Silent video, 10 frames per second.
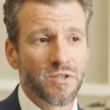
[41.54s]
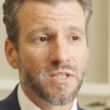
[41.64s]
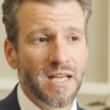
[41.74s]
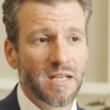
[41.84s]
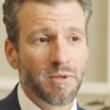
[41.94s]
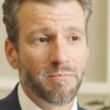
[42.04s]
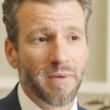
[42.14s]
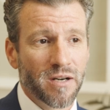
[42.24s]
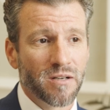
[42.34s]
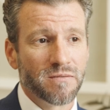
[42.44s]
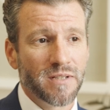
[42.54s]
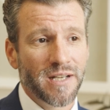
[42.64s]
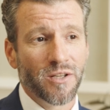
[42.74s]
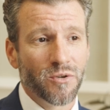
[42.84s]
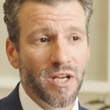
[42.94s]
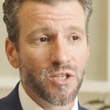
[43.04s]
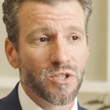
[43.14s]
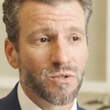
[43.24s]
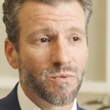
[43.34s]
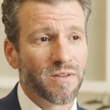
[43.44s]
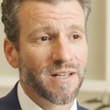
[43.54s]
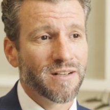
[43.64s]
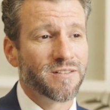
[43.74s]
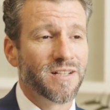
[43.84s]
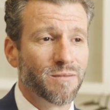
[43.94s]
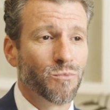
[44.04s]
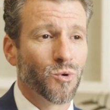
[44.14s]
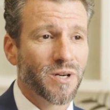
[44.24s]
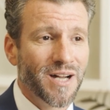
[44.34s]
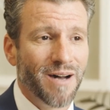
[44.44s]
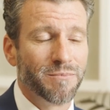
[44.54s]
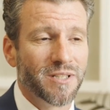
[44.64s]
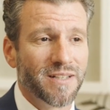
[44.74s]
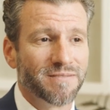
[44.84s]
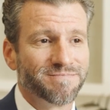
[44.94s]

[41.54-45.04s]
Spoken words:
tend to be better at locations where they are done more commonly.